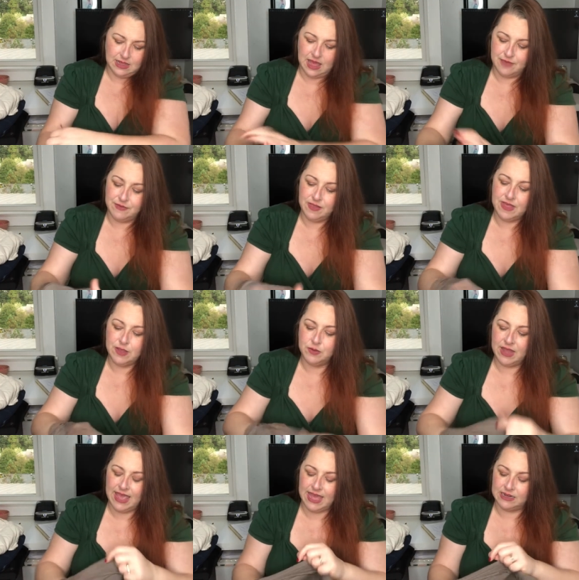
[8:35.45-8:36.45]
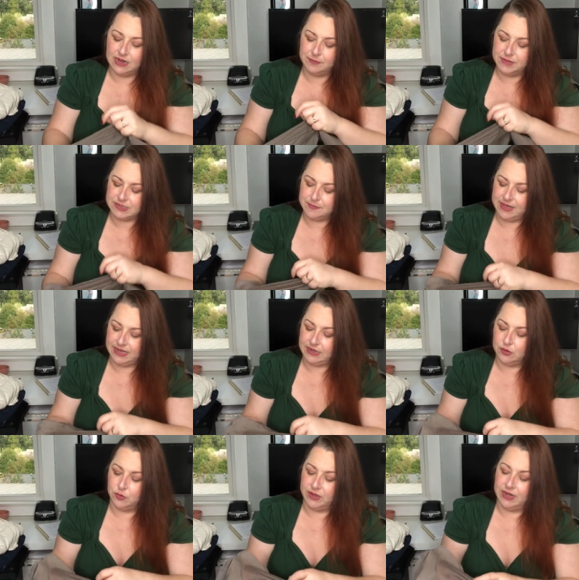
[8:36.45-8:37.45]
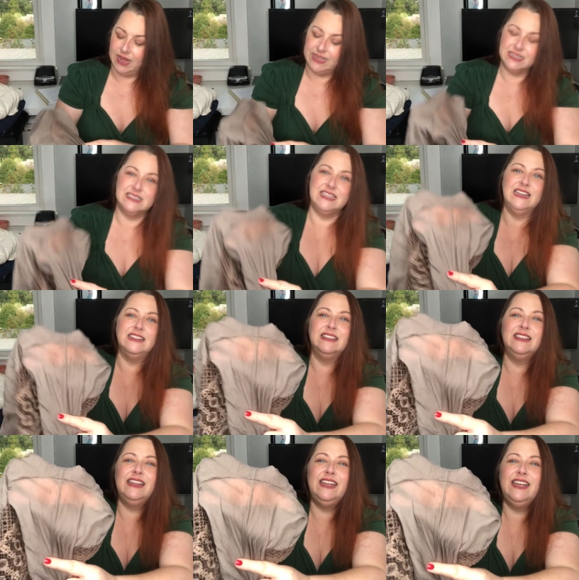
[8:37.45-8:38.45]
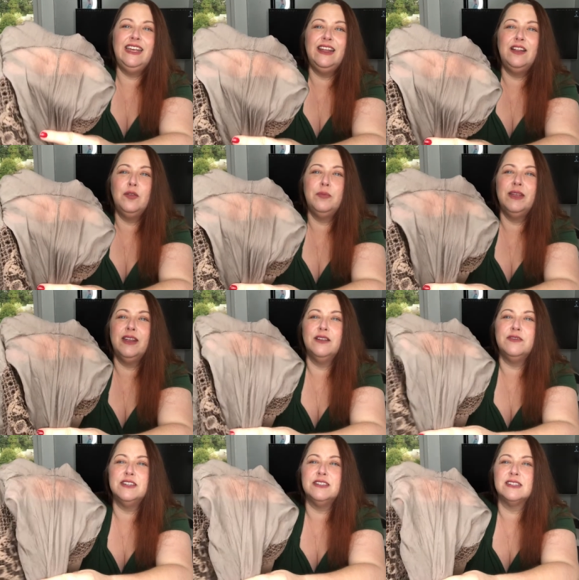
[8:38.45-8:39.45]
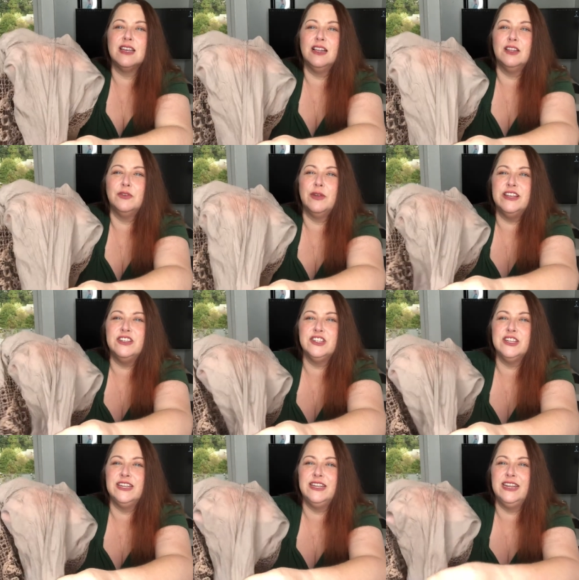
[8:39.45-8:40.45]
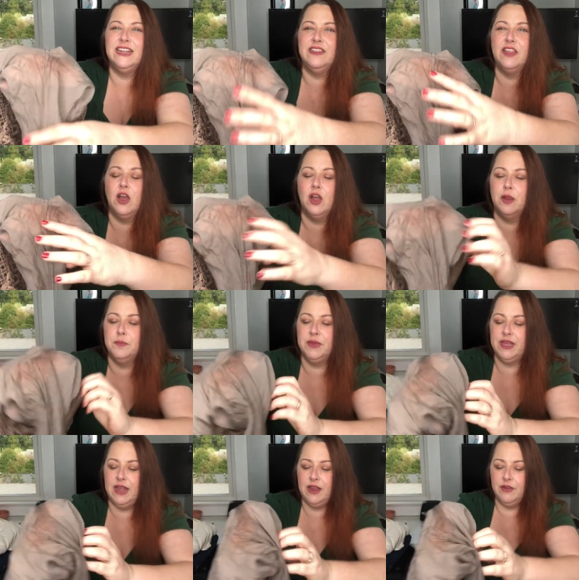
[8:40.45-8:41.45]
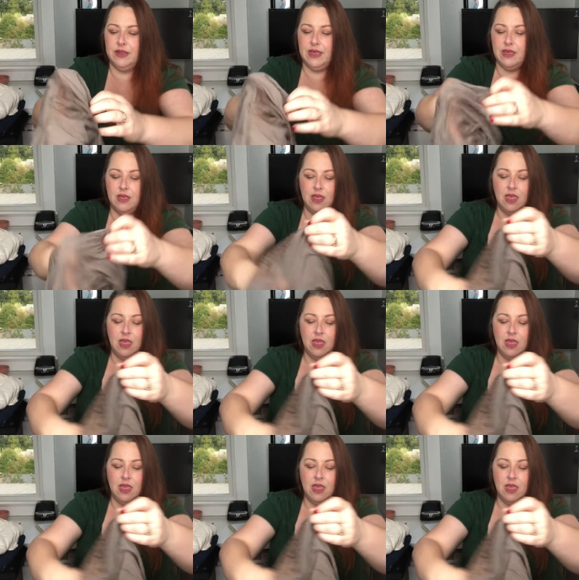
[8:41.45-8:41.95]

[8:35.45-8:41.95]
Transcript: I felt like when I had it on Miss Manny Quinn, I could see a little bit of discoloration in the armpit area.